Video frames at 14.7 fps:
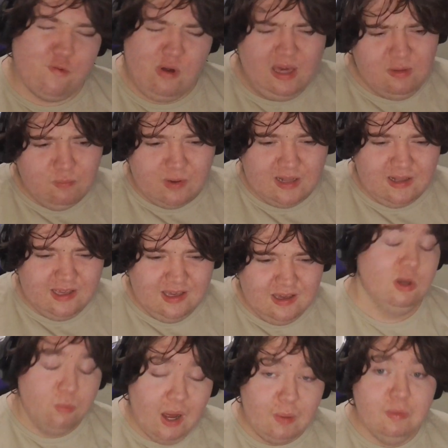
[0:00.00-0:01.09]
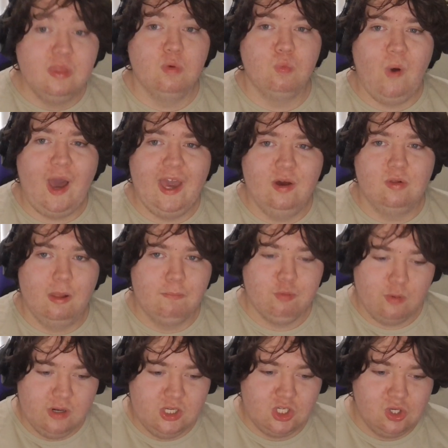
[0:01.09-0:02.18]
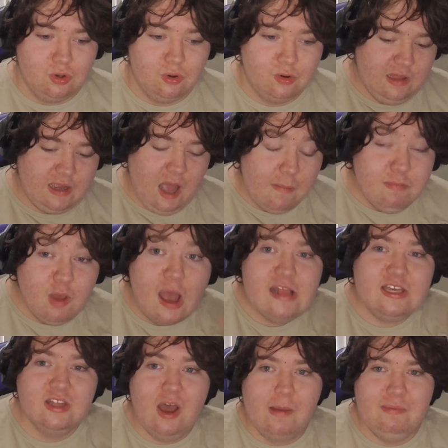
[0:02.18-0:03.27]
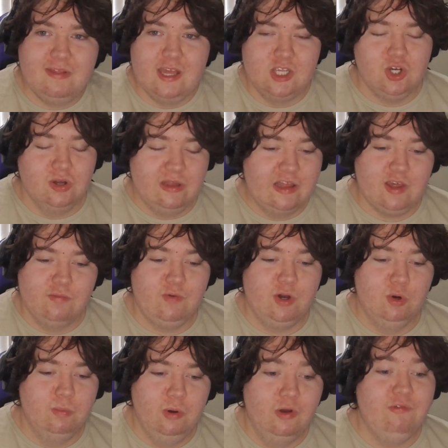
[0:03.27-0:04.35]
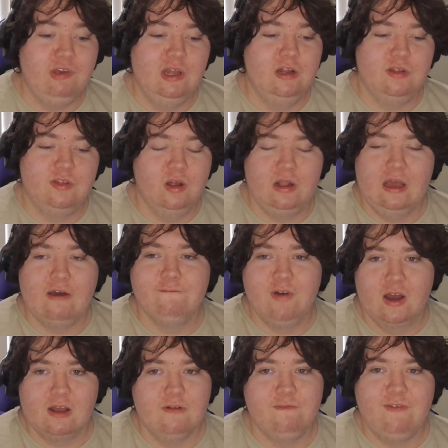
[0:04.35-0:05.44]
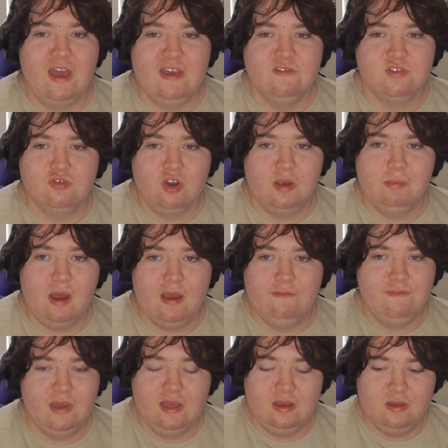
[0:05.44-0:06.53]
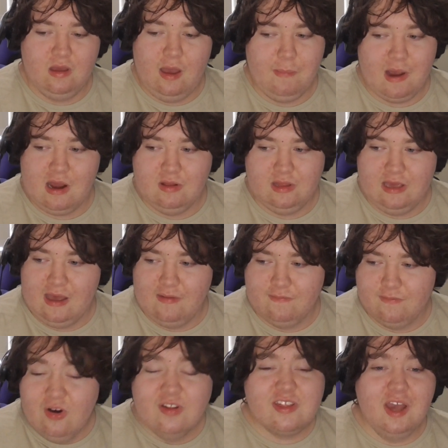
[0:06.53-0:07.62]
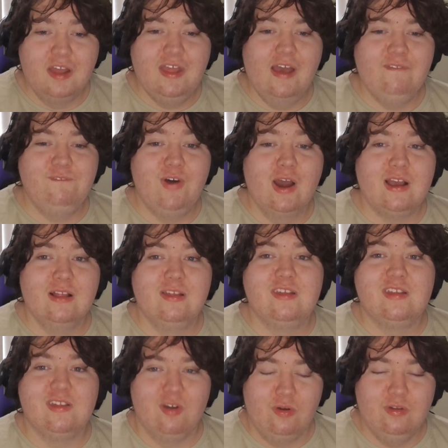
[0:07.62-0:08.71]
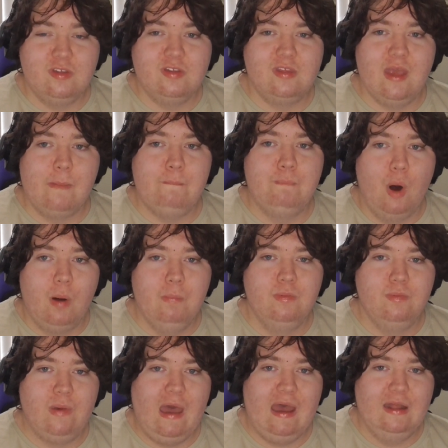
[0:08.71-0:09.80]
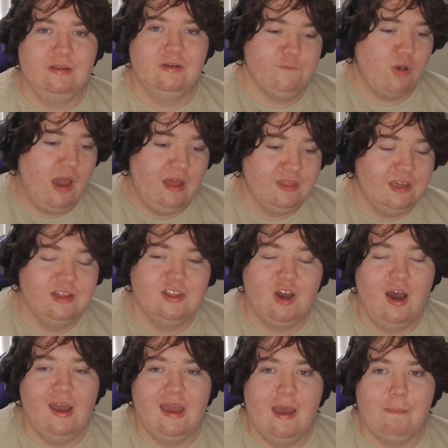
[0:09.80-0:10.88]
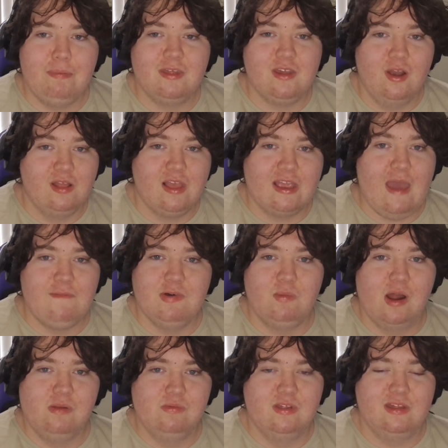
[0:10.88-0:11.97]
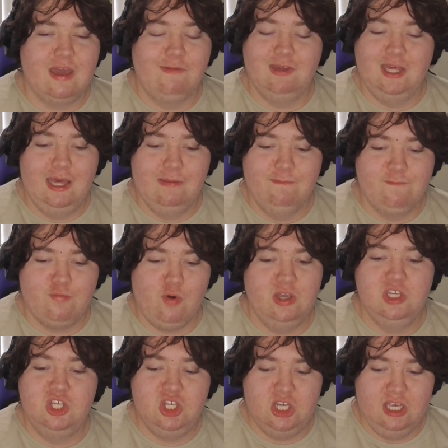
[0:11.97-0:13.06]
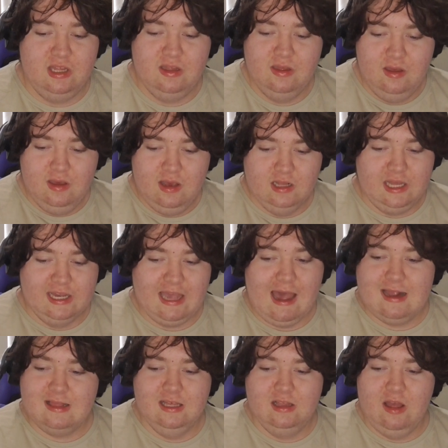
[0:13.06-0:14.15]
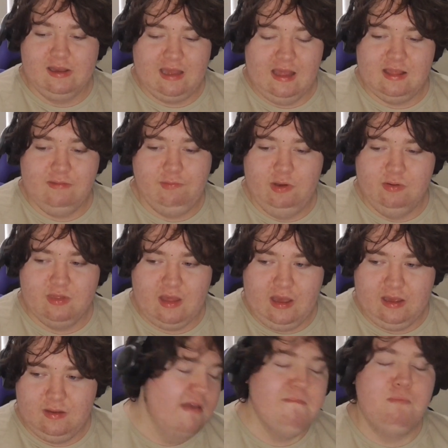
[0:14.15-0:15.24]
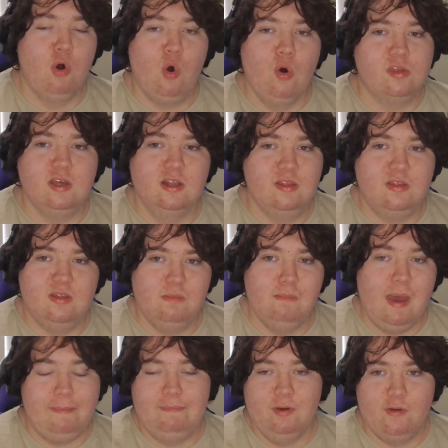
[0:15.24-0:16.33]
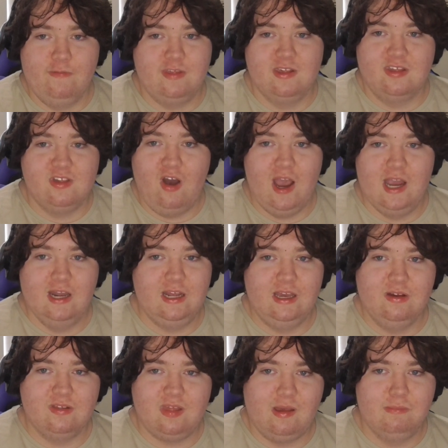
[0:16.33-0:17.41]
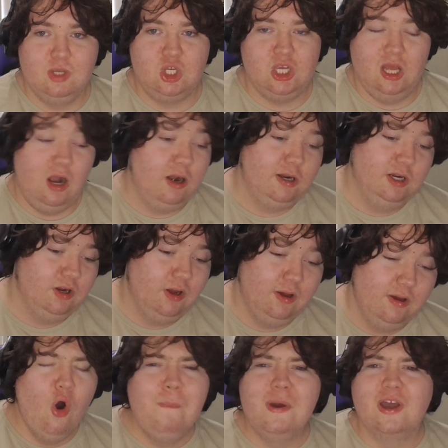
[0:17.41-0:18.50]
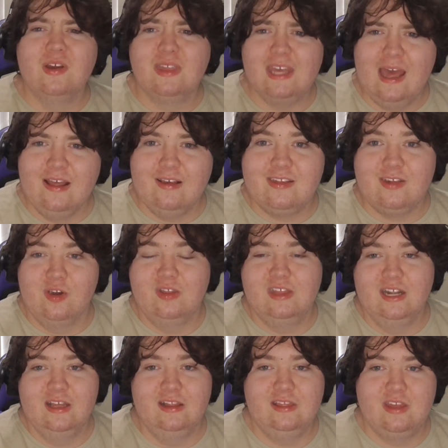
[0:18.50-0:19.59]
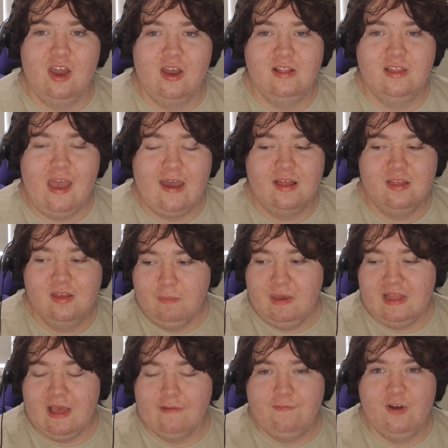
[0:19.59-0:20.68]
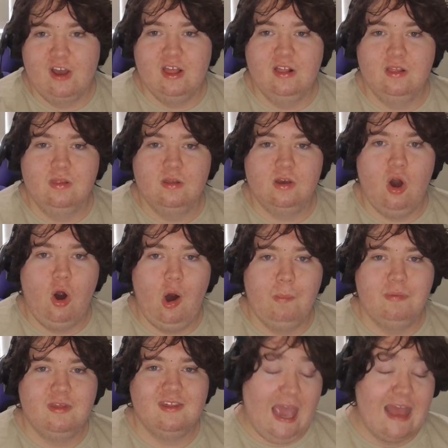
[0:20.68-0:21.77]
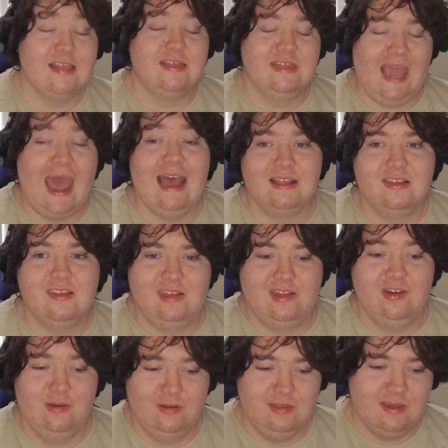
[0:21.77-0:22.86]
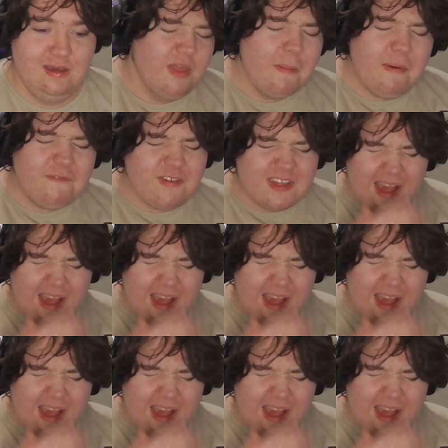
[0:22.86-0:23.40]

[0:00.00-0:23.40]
Free Willy? The one with the whale, I'm pretty sure. Like, I'm ninety-nine percent sure that's a real movie and it's not like a fucking fever dream I think I apparently have. Also, that fucking suits that Bob had throughout the entire episode. Like, everyone was giving him free shit. and like acting like as if he was like important member of society or some shit, I don't know. All because he had a suit and it turned out to be that fucking cop's dead dad suit. No, but for